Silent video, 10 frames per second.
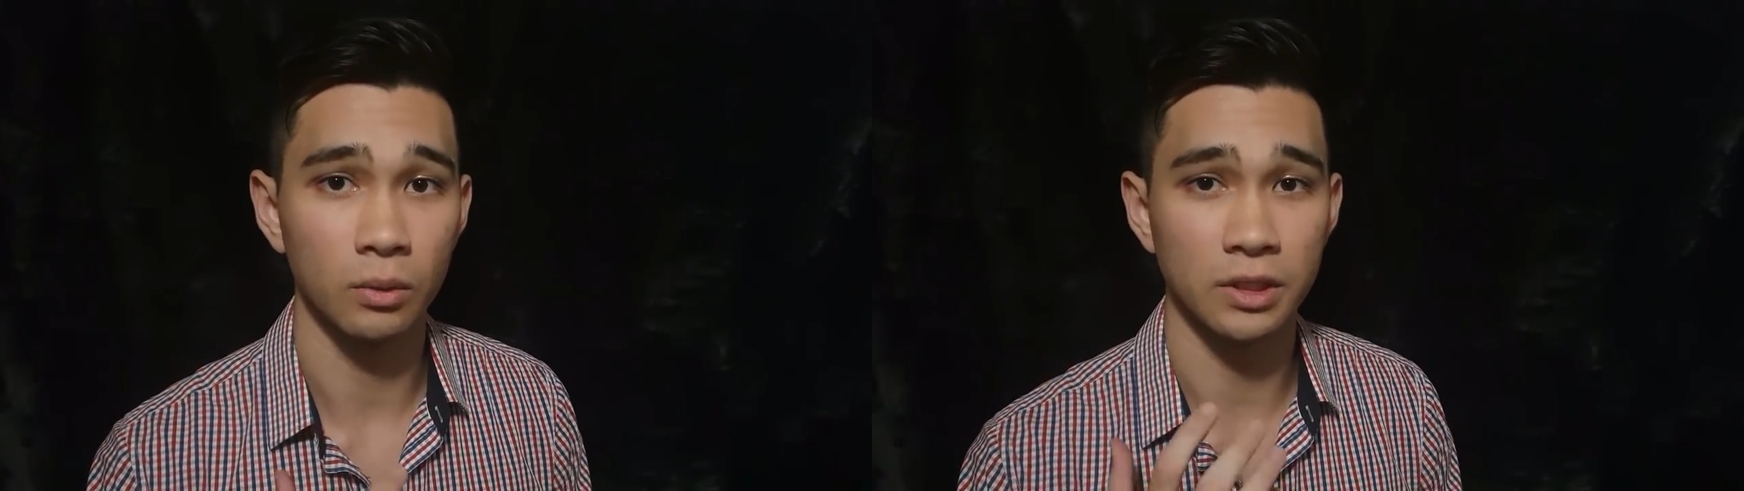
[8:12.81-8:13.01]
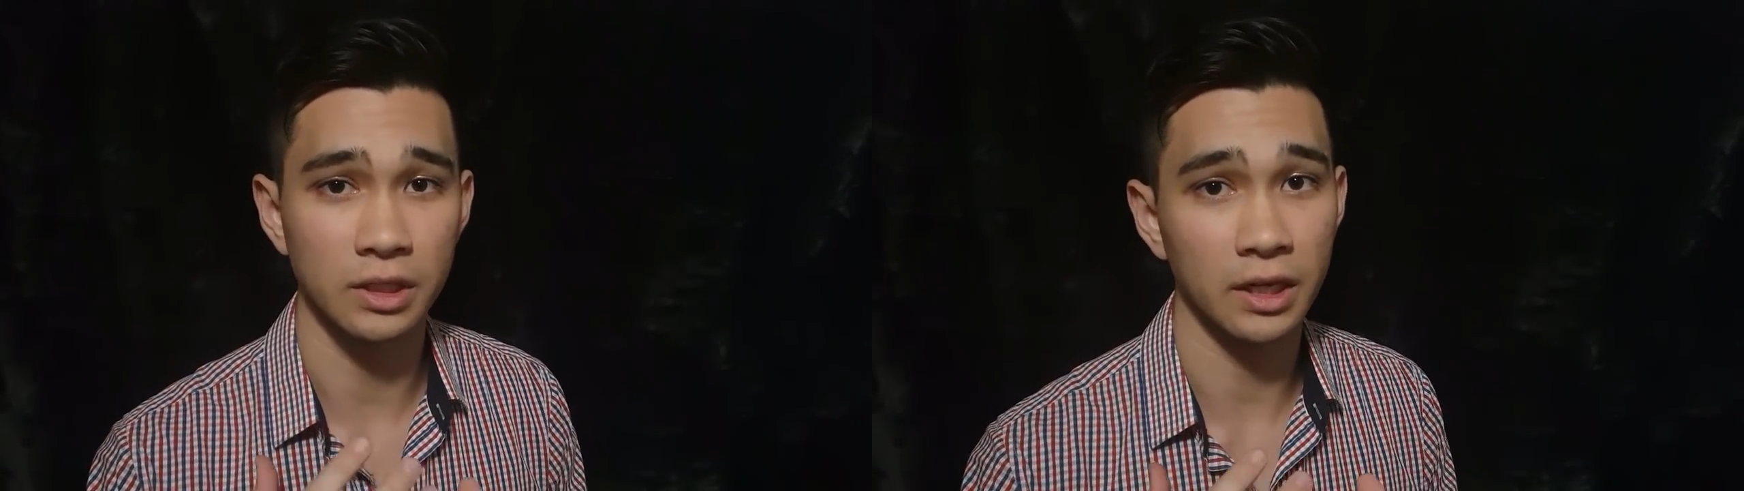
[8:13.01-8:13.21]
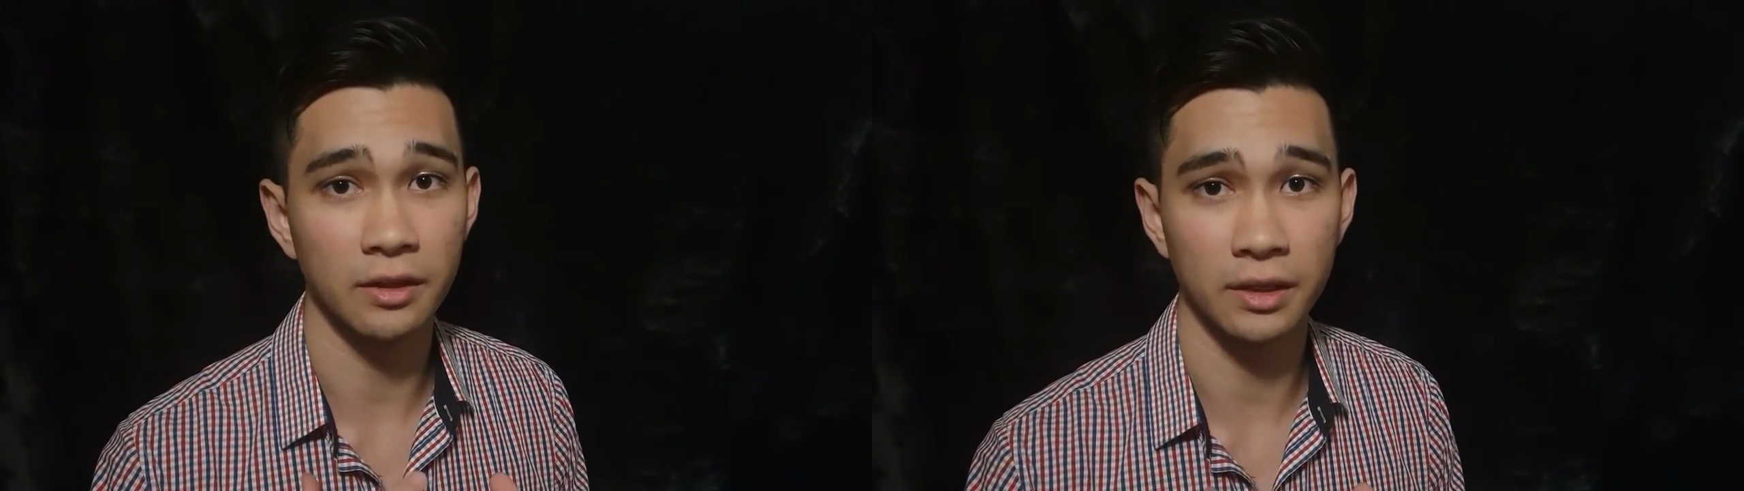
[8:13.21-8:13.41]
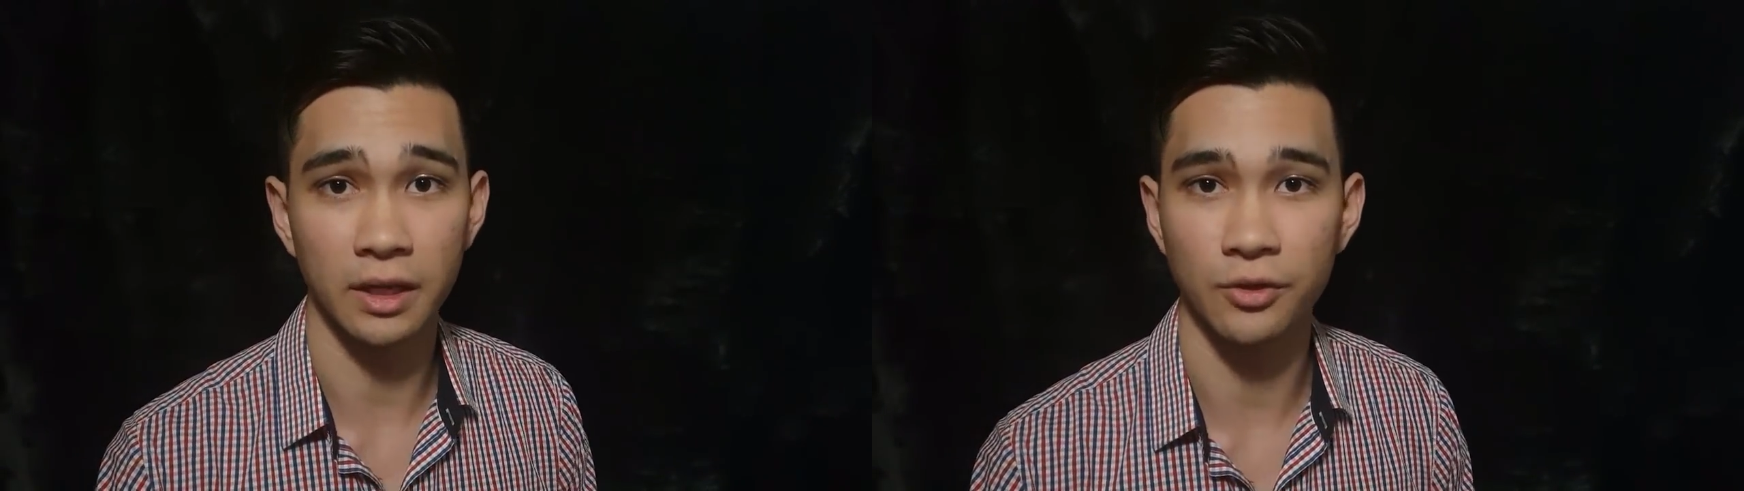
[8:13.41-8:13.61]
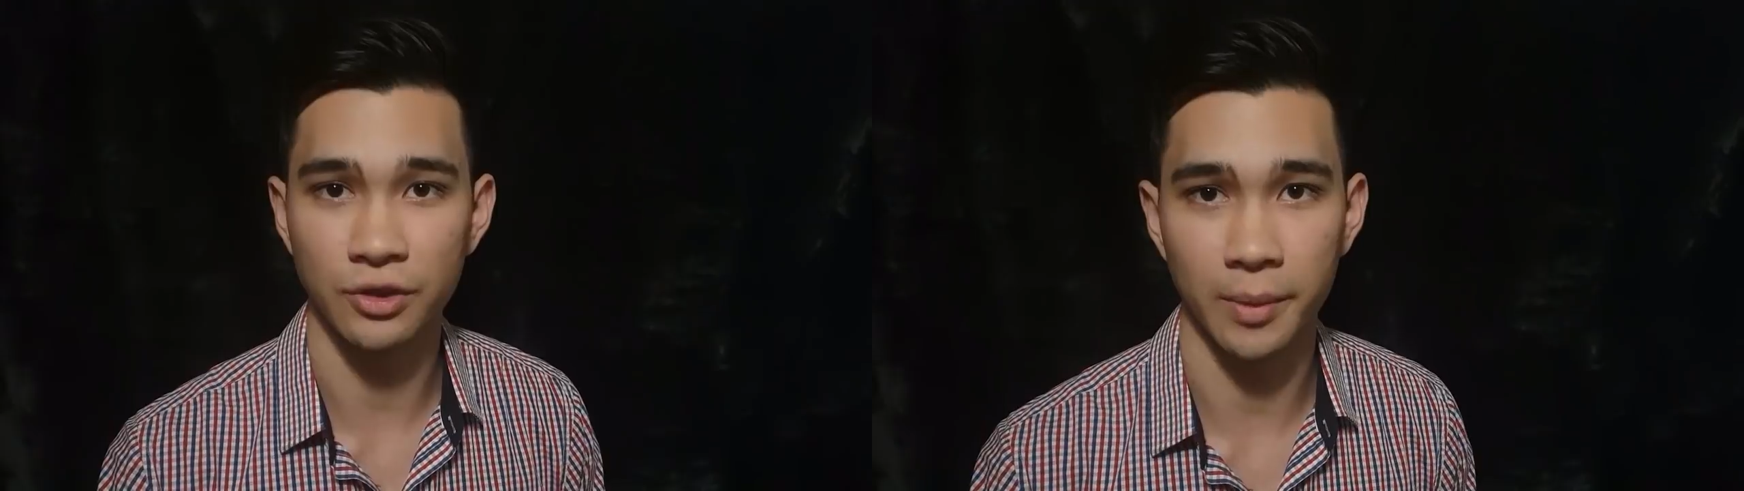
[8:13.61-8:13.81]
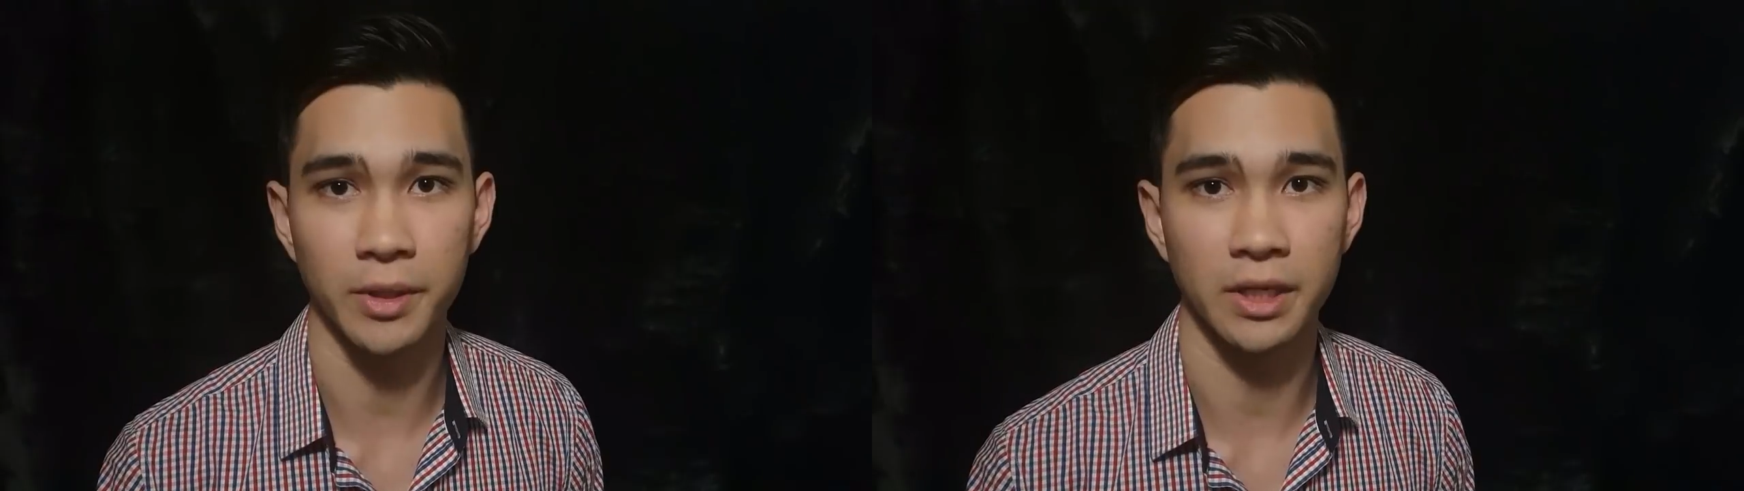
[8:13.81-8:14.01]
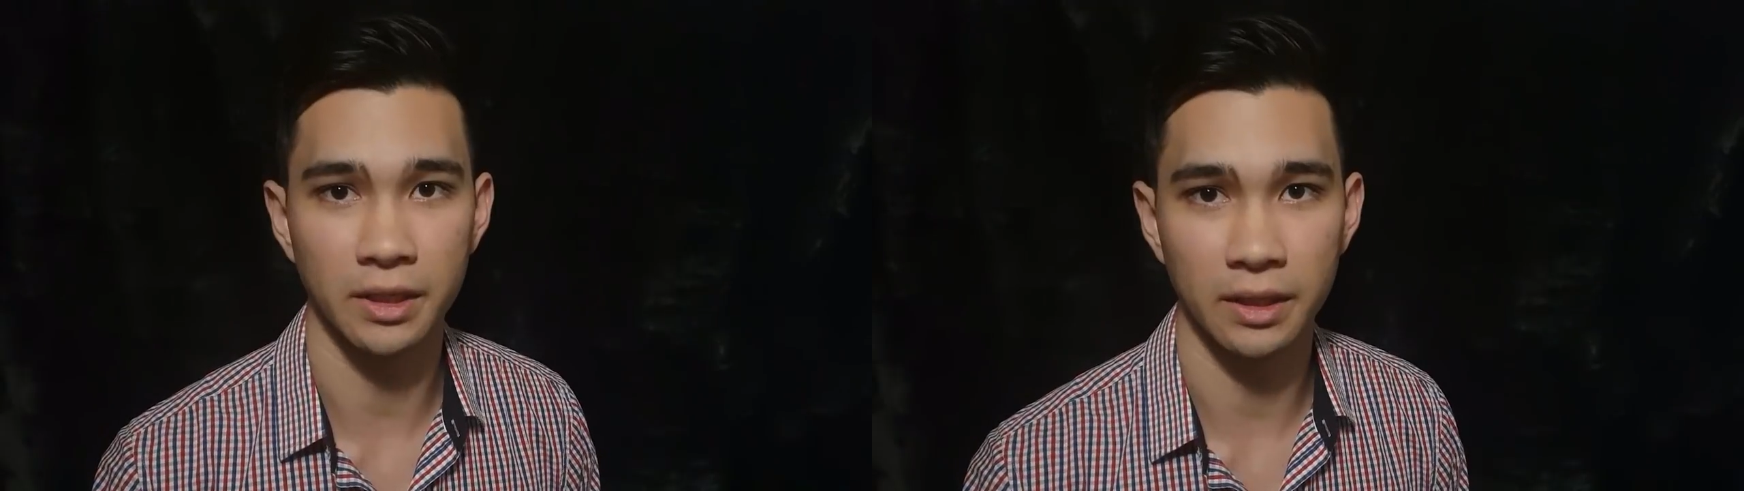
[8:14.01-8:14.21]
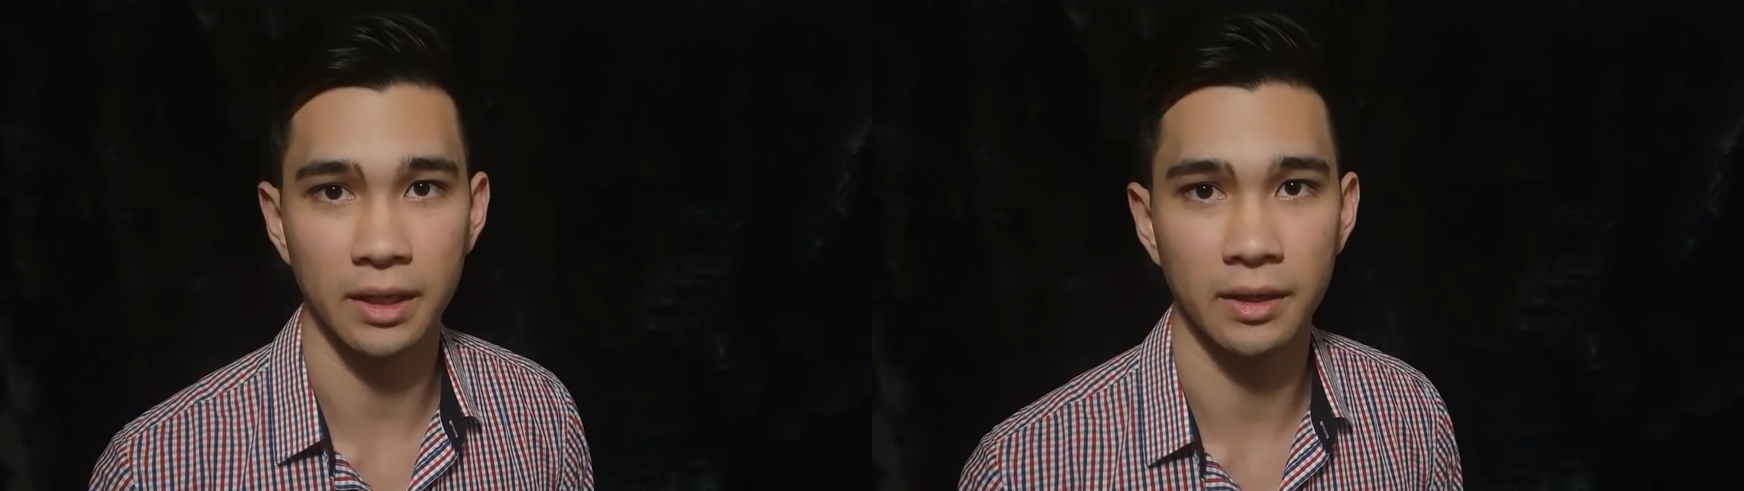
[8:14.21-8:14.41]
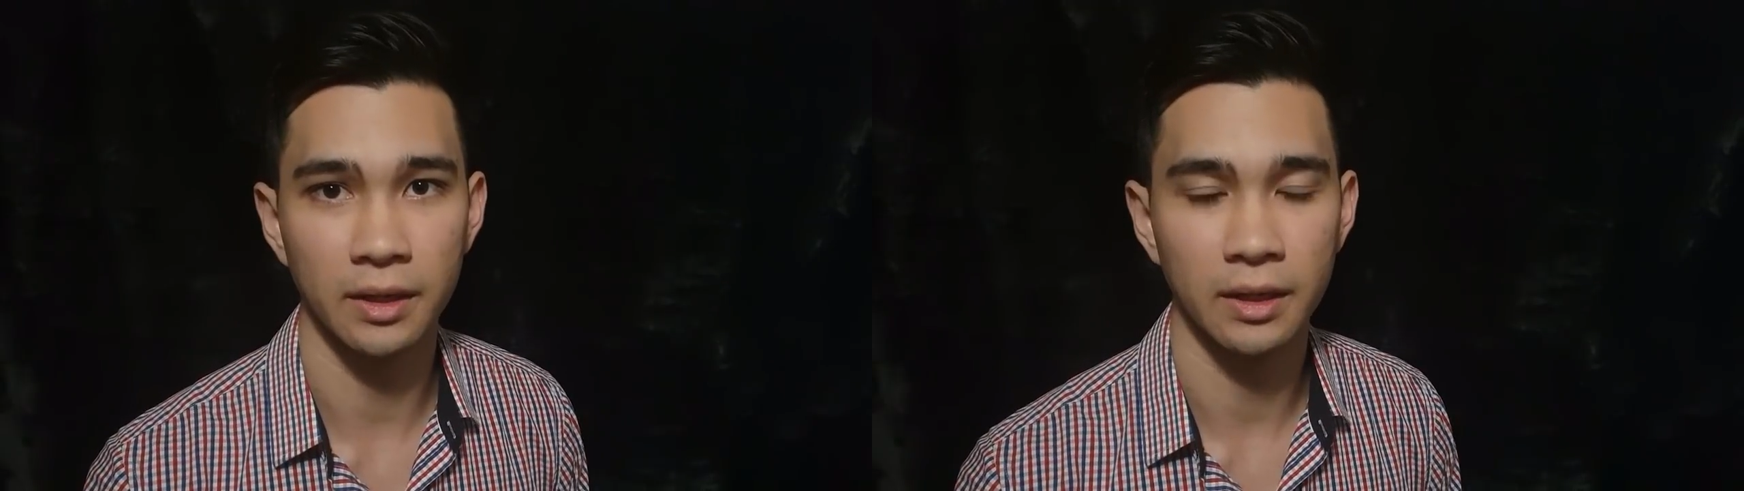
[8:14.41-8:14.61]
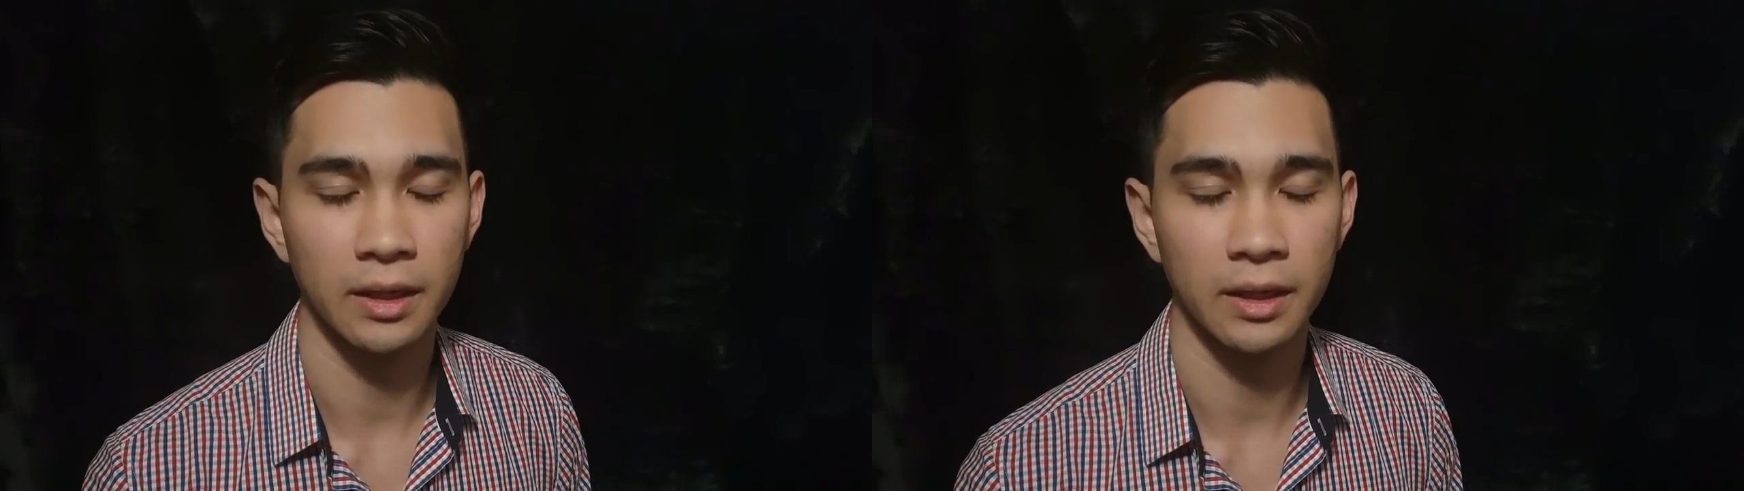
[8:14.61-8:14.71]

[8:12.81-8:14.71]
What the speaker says: wasn't anything else happening in there.